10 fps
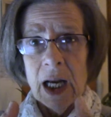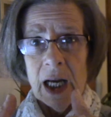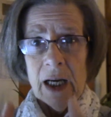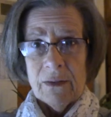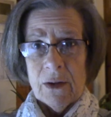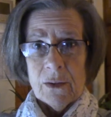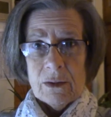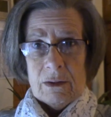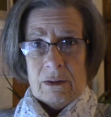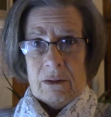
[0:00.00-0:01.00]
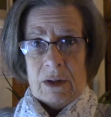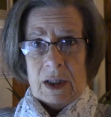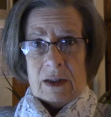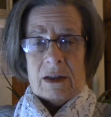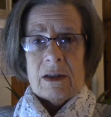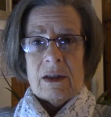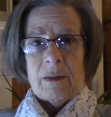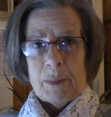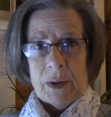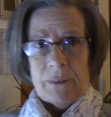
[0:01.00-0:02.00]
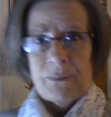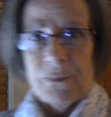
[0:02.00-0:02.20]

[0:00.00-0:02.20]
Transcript: And they, you can't see it, but